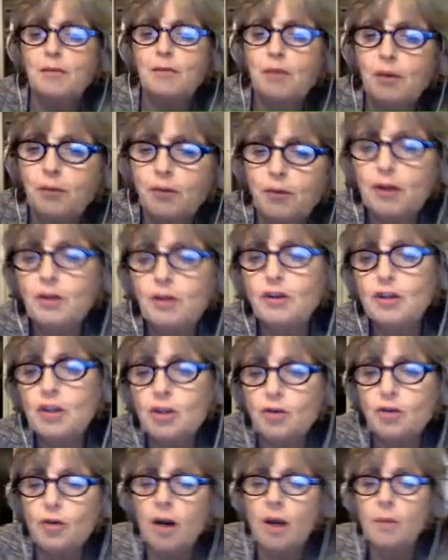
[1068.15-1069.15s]
Yeah, but when you
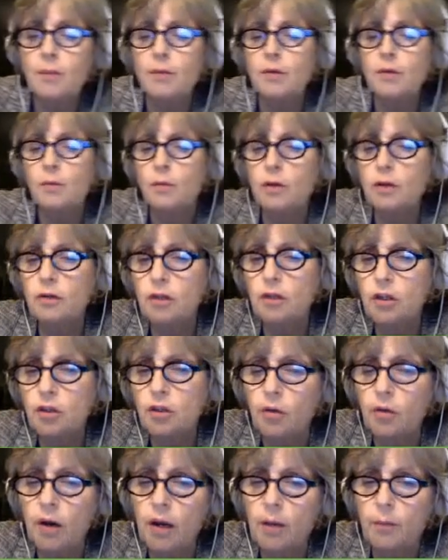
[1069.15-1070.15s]
describe
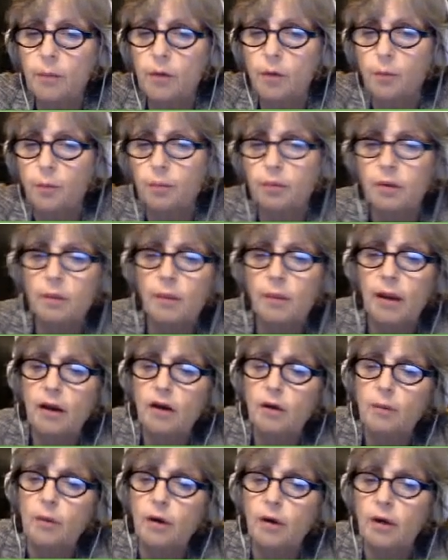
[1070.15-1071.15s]
your
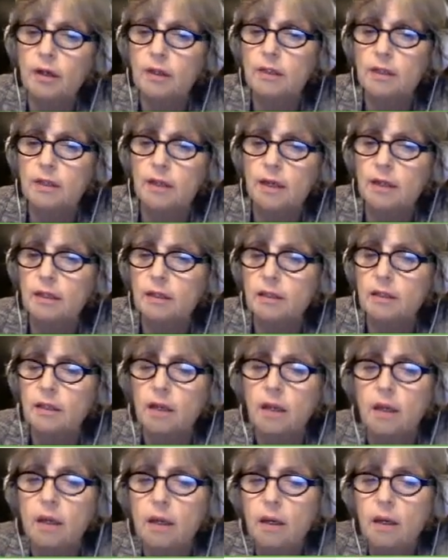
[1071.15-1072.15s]
pre-macrobiotic days,